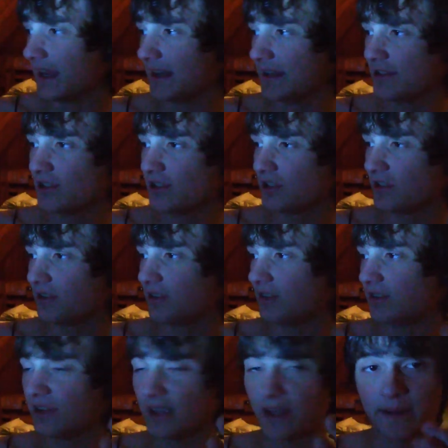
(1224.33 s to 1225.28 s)
And it's
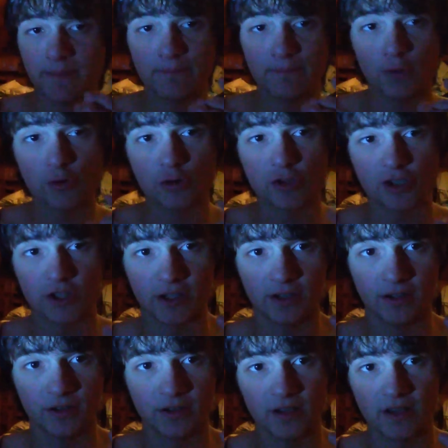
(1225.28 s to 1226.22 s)
just the same
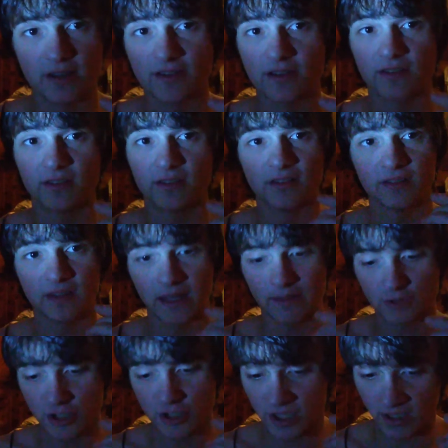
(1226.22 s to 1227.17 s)
bullshit. It's just the
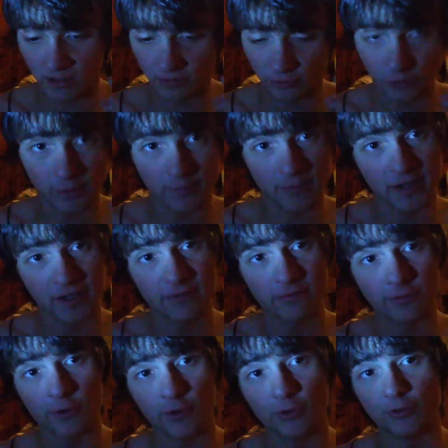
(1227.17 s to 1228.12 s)
same shit, so the
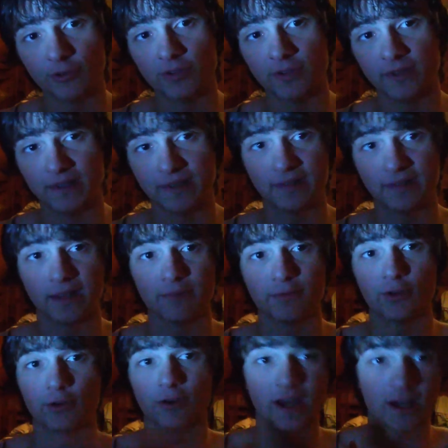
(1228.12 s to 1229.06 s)
money flows in the
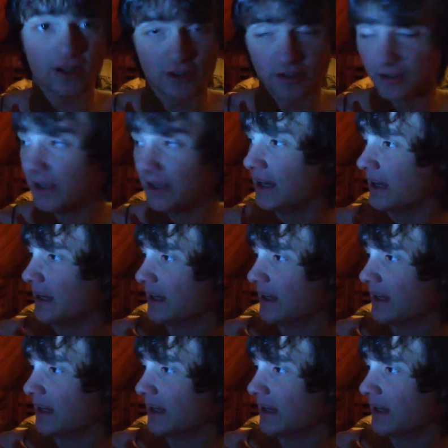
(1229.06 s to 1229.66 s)
same direction.